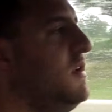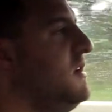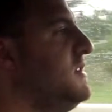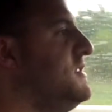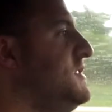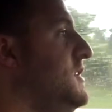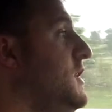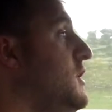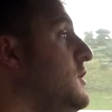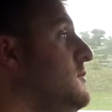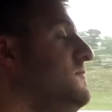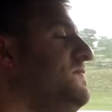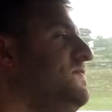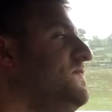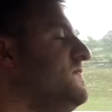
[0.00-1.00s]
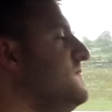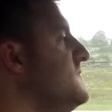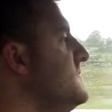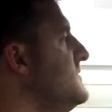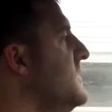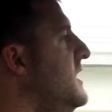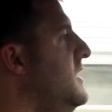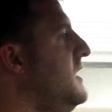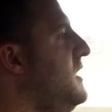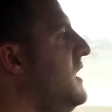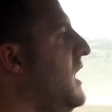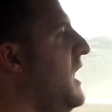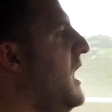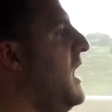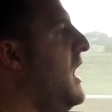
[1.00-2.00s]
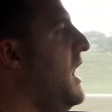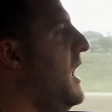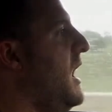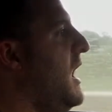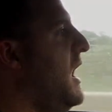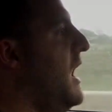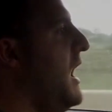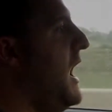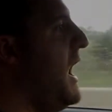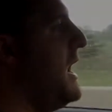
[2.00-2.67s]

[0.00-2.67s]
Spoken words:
Well, the mic may have died before I got to finish that